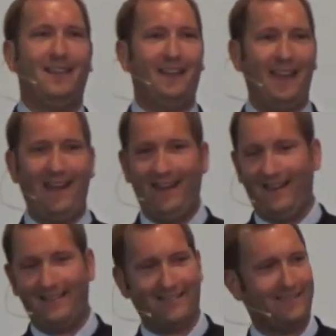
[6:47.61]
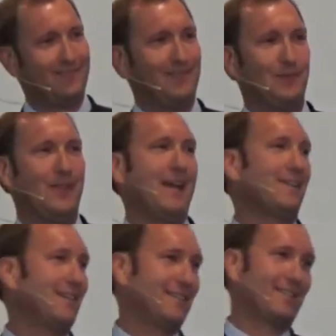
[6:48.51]
And, well, that
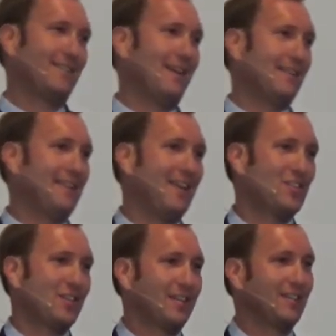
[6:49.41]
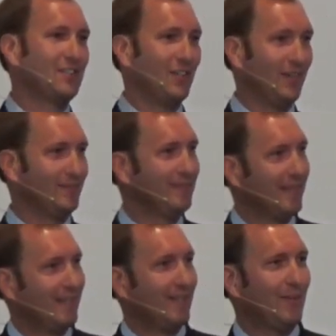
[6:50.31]
caused a lot of tension and concern.
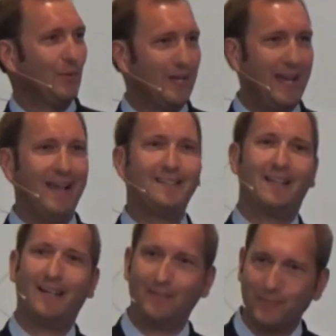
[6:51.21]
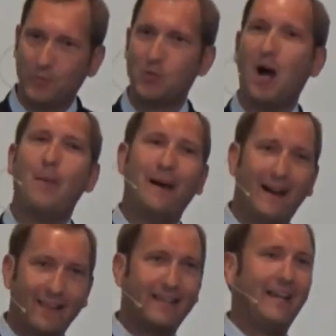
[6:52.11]
We had to drop
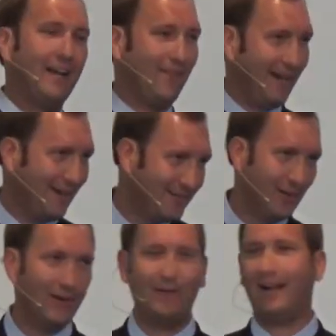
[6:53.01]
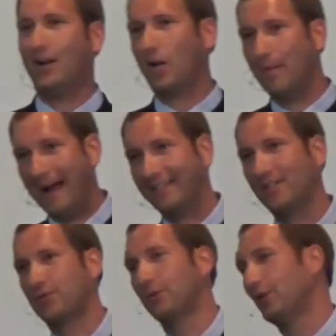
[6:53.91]
out of the caravan, turn around, go back
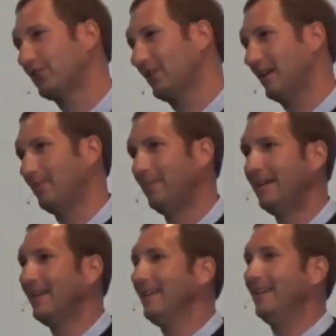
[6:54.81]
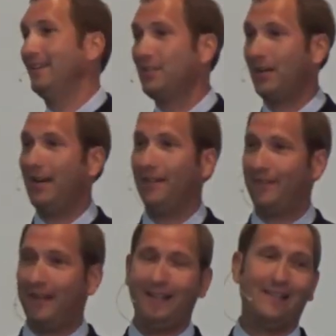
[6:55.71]
to Jerusalem, and try to
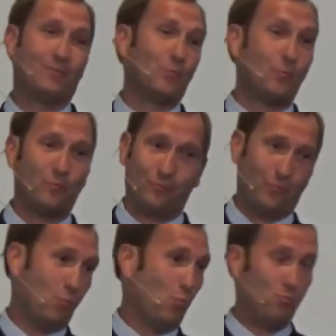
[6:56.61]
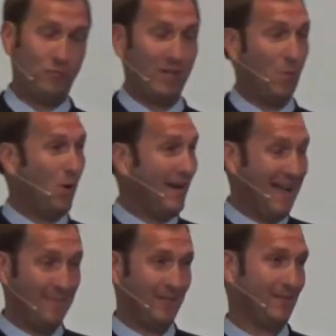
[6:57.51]
find and figure out what
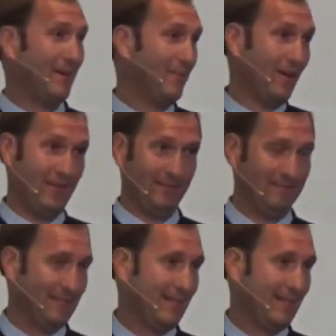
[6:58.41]
happened to my brother.